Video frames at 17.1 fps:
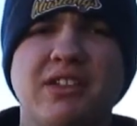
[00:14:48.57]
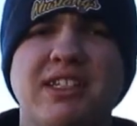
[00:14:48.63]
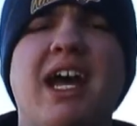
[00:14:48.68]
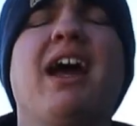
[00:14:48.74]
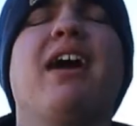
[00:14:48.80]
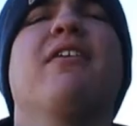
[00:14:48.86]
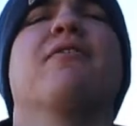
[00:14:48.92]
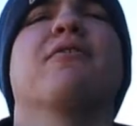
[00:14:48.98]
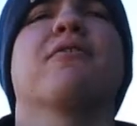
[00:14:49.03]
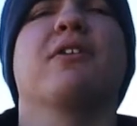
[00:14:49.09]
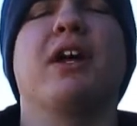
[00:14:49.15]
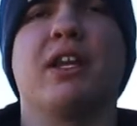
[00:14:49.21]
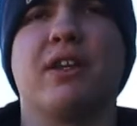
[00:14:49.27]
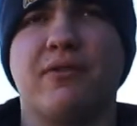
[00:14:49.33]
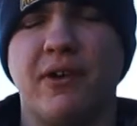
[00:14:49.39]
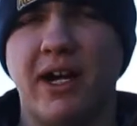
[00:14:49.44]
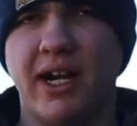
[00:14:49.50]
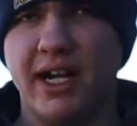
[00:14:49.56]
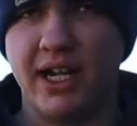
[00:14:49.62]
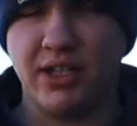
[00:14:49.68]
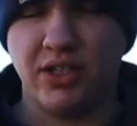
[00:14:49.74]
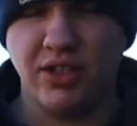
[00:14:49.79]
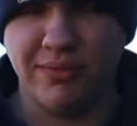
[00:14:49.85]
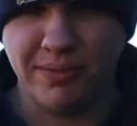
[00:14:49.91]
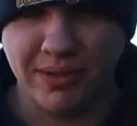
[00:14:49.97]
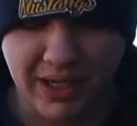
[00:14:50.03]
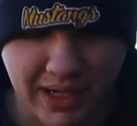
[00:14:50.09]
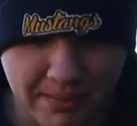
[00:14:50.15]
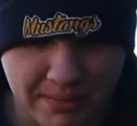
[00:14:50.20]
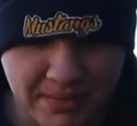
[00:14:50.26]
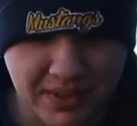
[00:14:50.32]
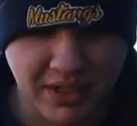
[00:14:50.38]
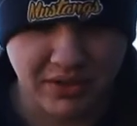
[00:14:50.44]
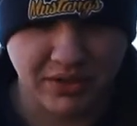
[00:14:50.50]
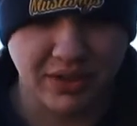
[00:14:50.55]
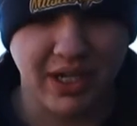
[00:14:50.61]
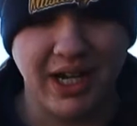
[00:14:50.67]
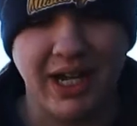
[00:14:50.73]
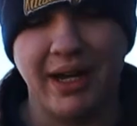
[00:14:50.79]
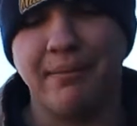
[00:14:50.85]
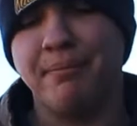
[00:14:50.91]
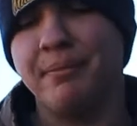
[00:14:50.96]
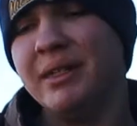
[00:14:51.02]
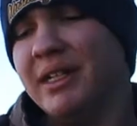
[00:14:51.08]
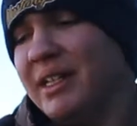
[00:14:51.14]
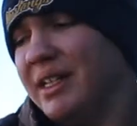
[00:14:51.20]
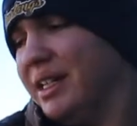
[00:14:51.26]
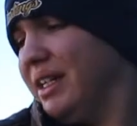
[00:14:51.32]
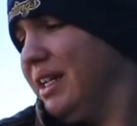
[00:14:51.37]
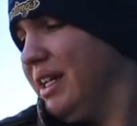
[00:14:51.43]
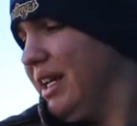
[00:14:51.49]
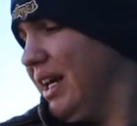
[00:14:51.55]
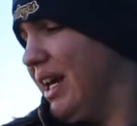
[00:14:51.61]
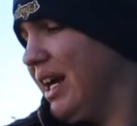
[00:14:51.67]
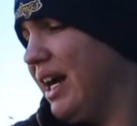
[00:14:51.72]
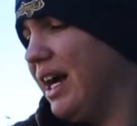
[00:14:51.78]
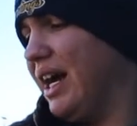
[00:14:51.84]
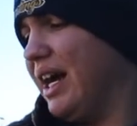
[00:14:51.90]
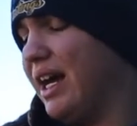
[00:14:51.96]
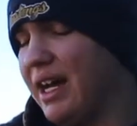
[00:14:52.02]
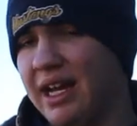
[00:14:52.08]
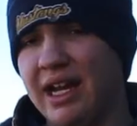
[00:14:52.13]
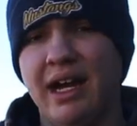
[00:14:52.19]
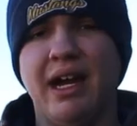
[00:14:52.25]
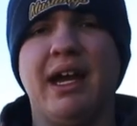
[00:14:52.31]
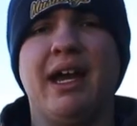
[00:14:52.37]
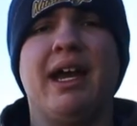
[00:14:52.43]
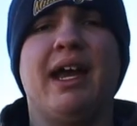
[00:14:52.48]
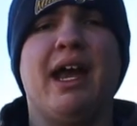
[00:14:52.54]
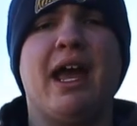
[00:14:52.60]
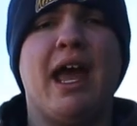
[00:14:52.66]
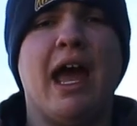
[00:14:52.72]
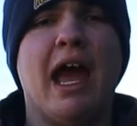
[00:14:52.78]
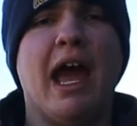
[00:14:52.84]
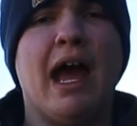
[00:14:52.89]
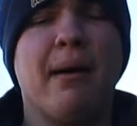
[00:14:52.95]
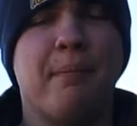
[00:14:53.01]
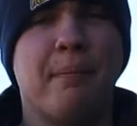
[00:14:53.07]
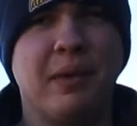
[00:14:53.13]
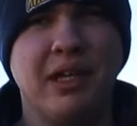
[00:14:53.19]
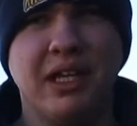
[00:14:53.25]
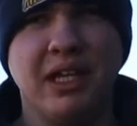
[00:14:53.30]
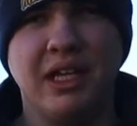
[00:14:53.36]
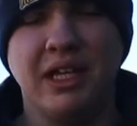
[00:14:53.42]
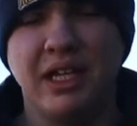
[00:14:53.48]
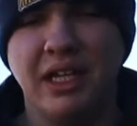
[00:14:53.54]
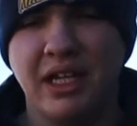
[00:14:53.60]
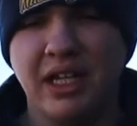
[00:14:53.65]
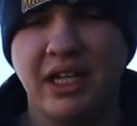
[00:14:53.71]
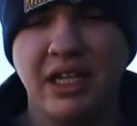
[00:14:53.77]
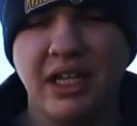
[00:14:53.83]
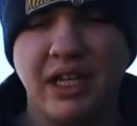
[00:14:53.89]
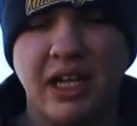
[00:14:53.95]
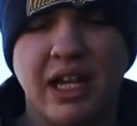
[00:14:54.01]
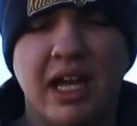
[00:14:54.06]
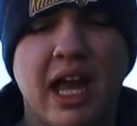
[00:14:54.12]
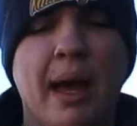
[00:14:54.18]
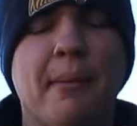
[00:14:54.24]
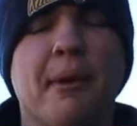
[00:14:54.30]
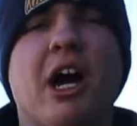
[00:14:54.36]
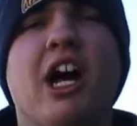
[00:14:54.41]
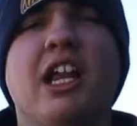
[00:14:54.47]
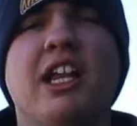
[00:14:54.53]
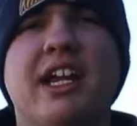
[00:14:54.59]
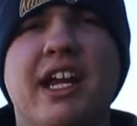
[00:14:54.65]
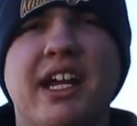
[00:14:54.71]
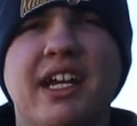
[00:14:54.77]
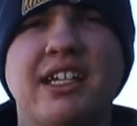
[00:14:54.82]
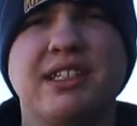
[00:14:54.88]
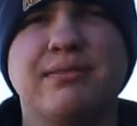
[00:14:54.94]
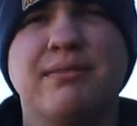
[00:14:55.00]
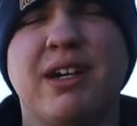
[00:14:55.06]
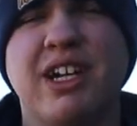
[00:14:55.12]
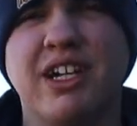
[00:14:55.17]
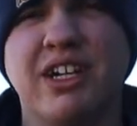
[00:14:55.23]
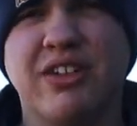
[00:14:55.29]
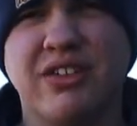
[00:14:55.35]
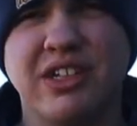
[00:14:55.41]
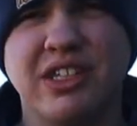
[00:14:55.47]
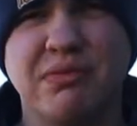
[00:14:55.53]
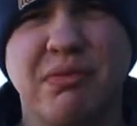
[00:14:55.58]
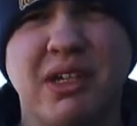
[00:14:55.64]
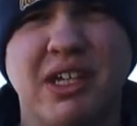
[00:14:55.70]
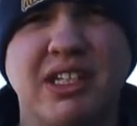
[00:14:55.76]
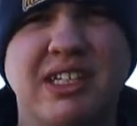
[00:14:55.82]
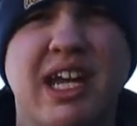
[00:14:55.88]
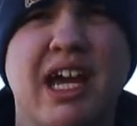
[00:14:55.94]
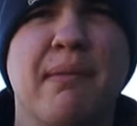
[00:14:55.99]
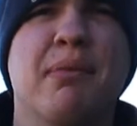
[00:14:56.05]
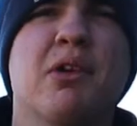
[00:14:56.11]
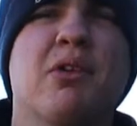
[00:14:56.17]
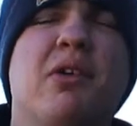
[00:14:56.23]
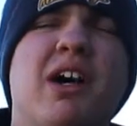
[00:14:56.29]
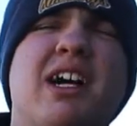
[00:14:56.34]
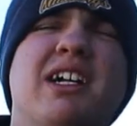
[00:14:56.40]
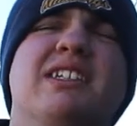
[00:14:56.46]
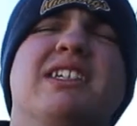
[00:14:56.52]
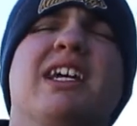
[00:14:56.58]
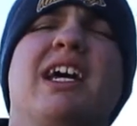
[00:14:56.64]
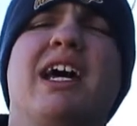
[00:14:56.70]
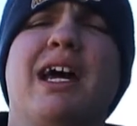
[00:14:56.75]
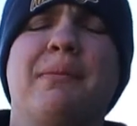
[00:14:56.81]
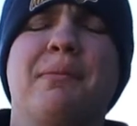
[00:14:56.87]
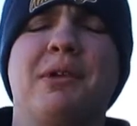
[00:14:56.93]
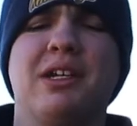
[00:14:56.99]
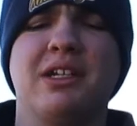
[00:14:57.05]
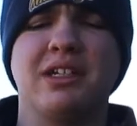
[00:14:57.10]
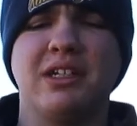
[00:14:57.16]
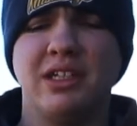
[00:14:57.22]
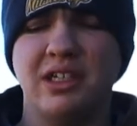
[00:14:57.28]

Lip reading: every other Friday, 2 p.m. Central Time. Happy holidays, Merry Christmas, Happy Kwanzaa, Happy